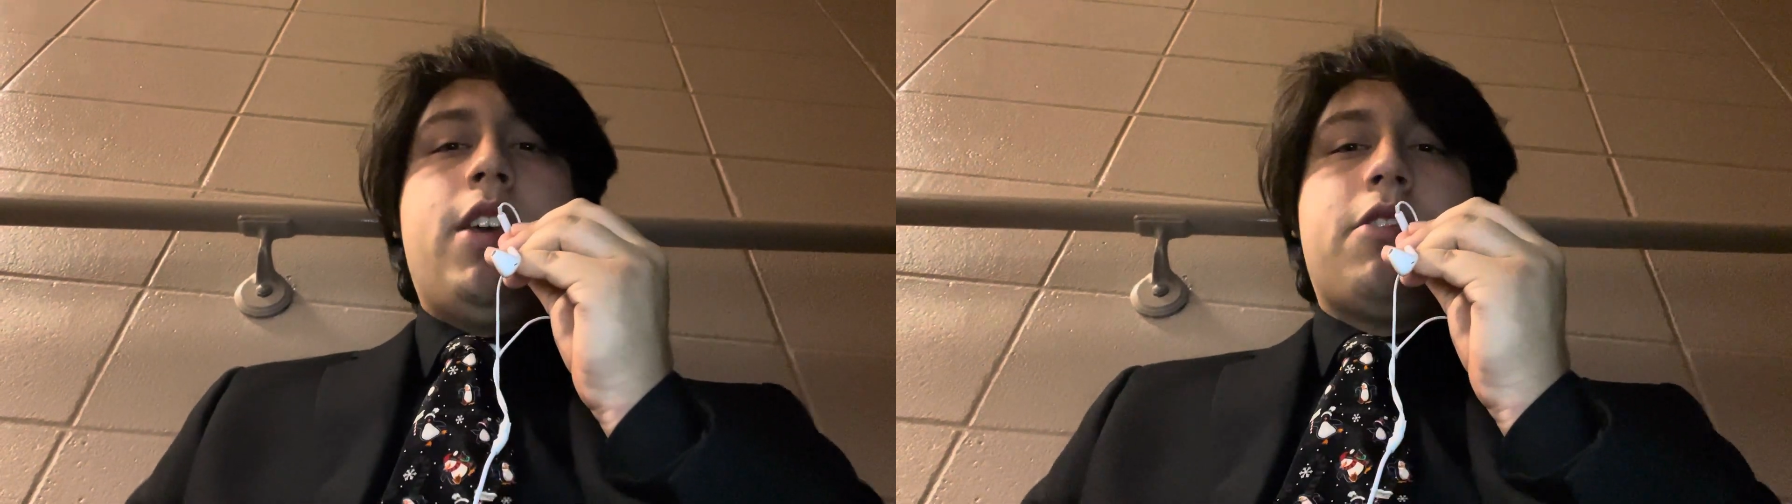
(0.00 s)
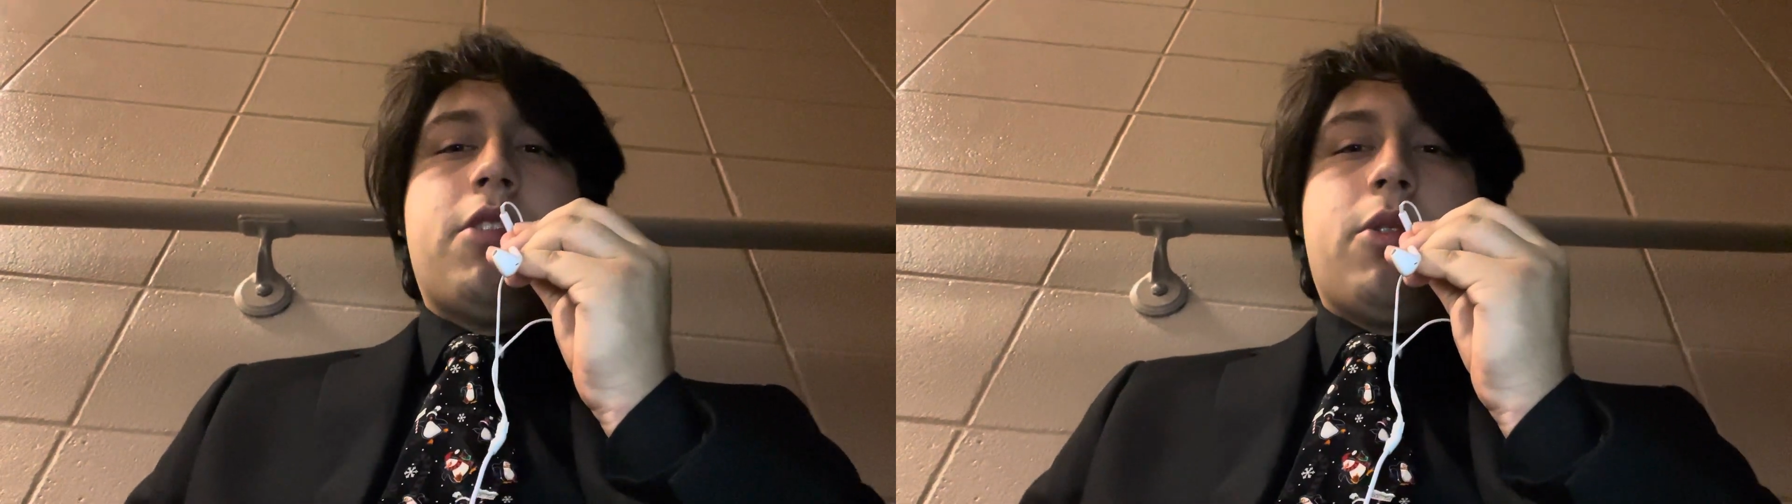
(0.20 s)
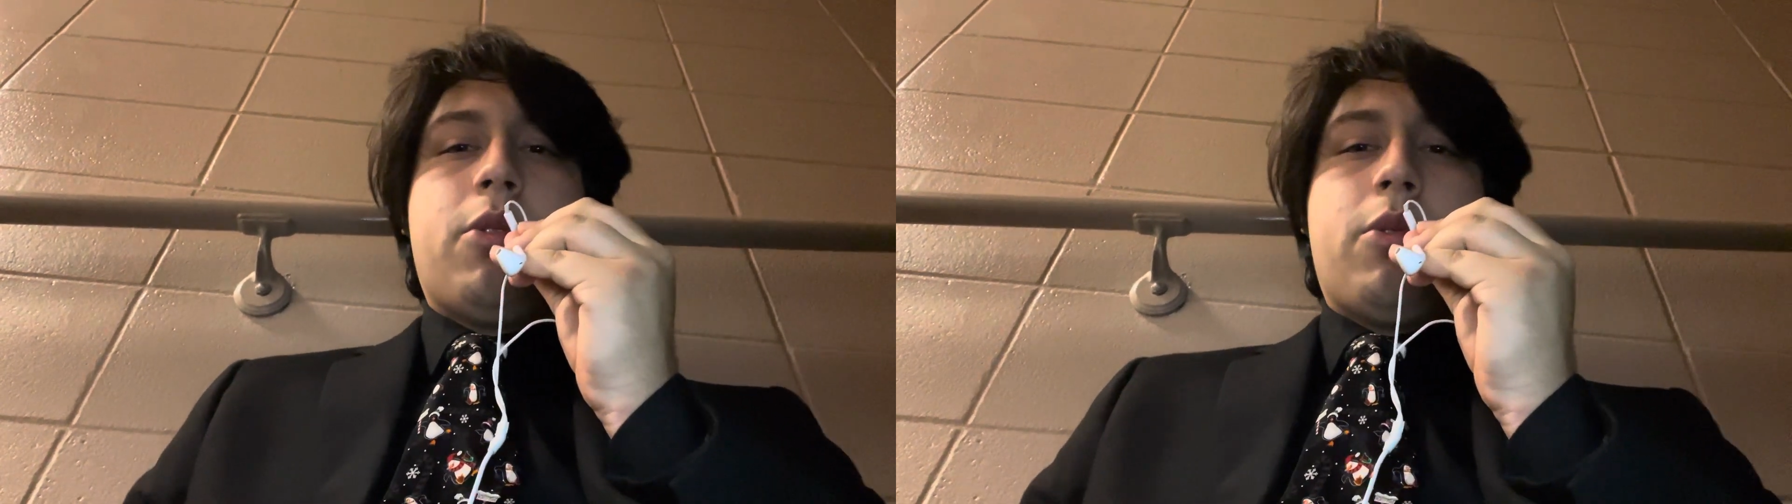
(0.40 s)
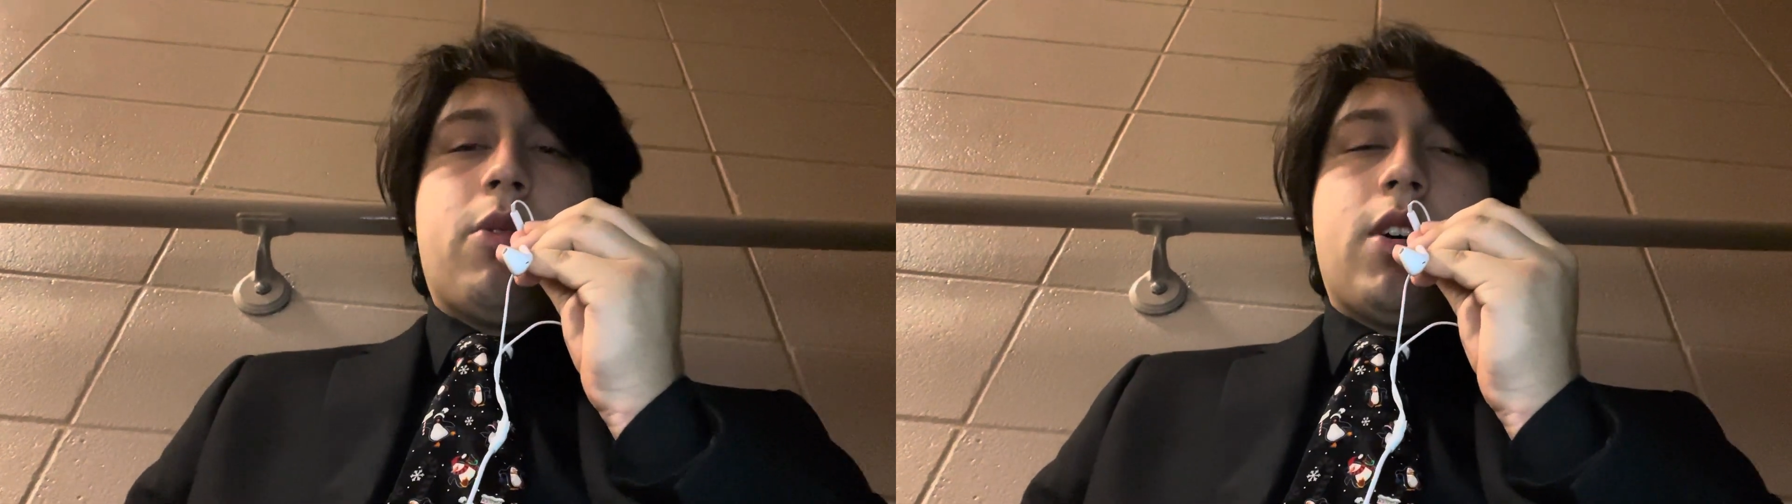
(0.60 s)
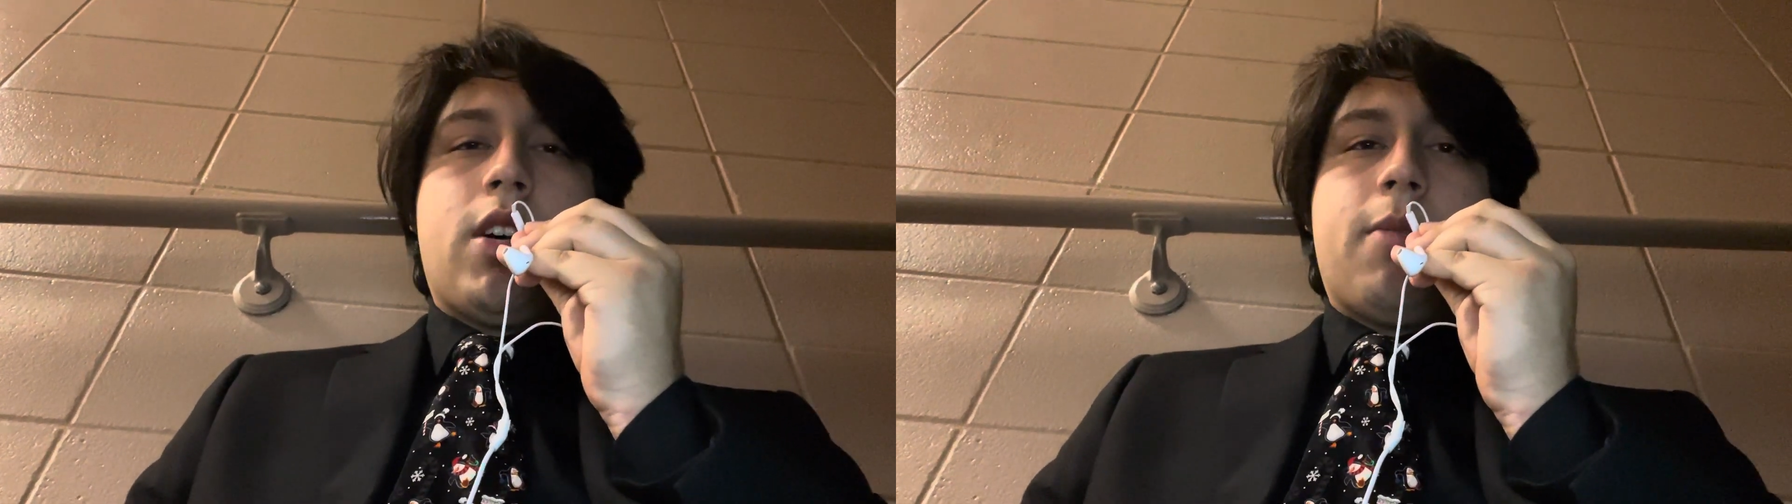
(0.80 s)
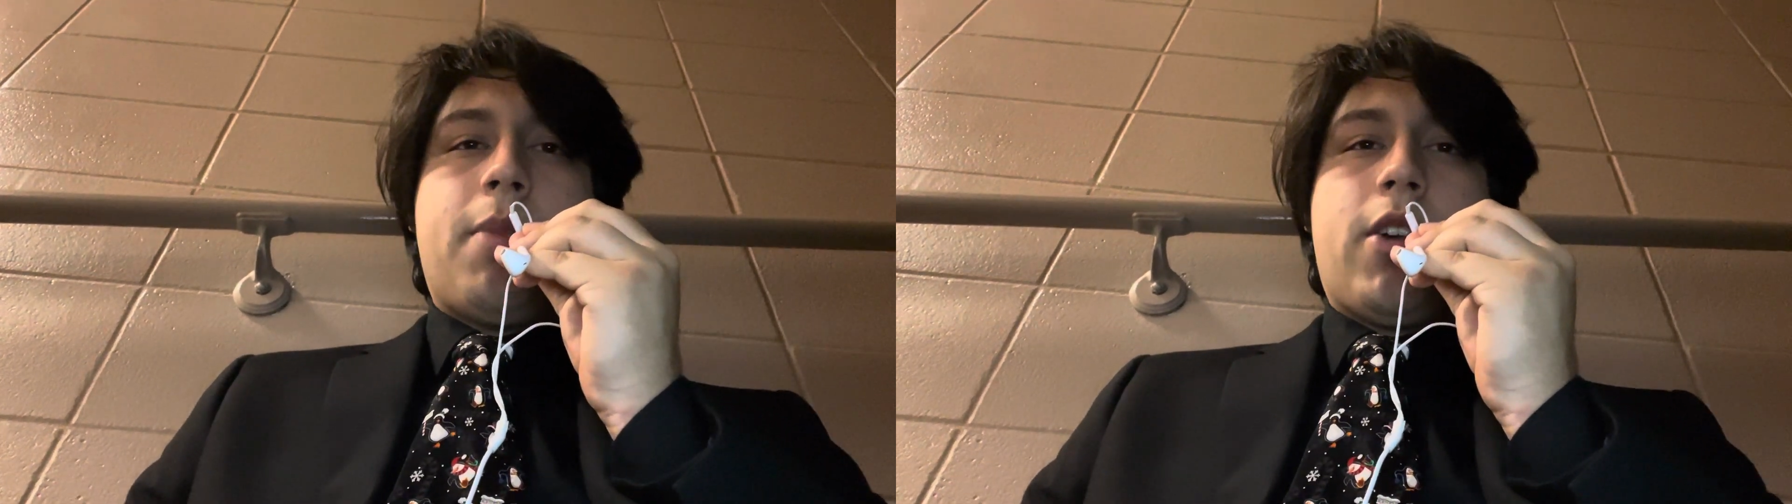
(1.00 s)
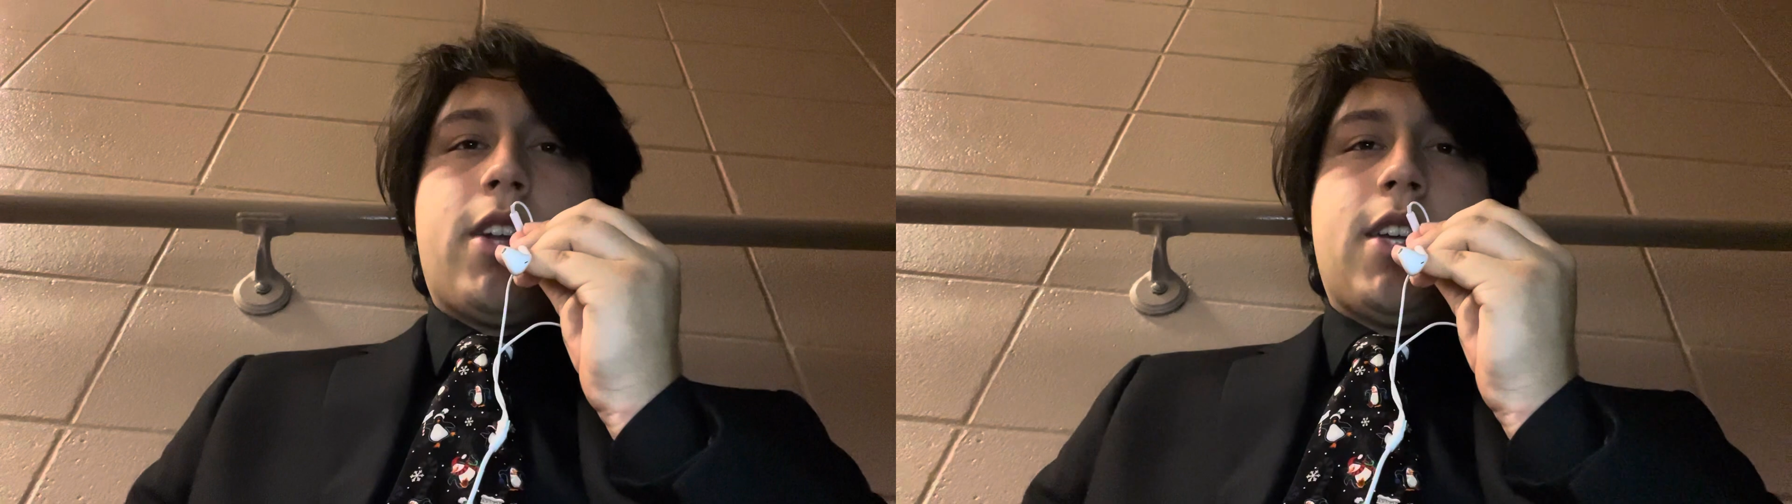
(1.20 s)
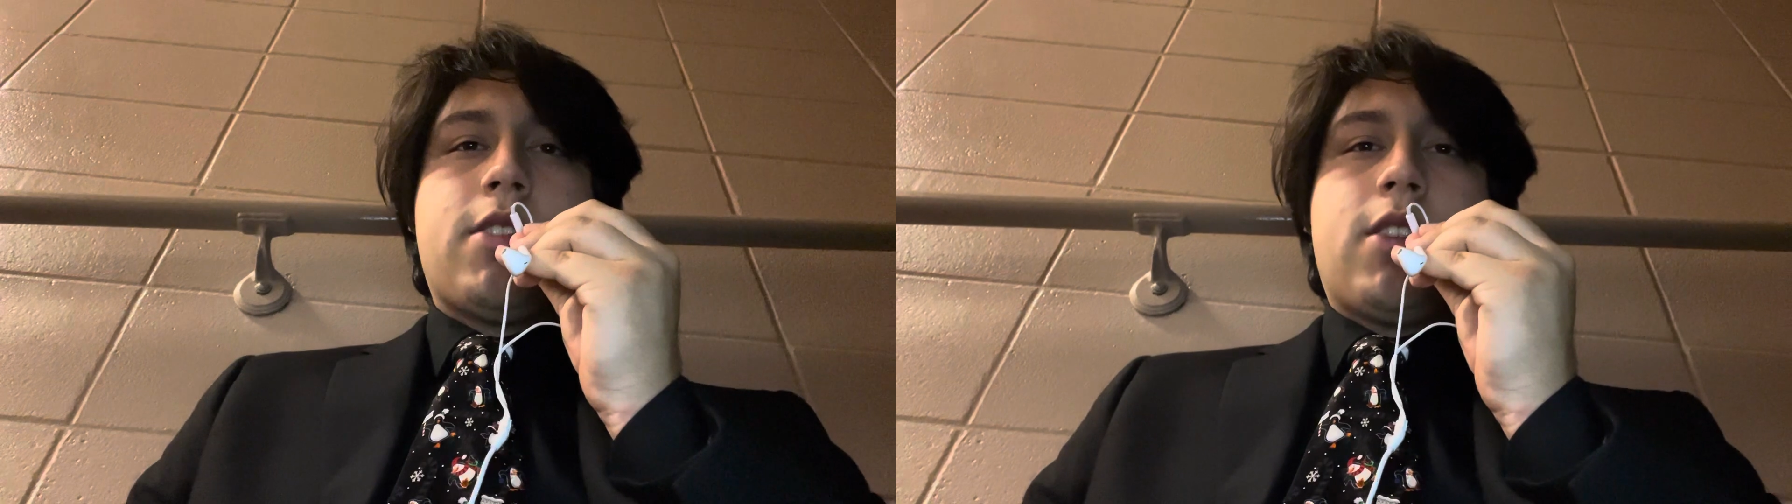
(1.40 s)
to
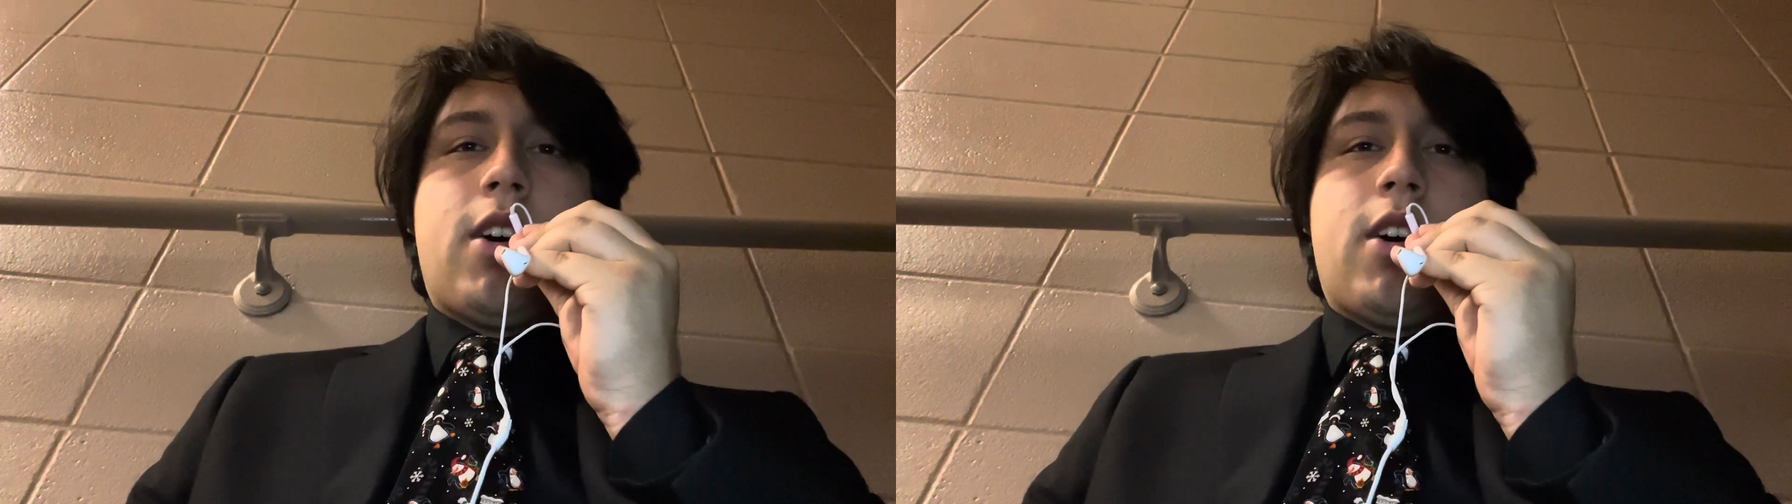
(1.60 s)
Paradise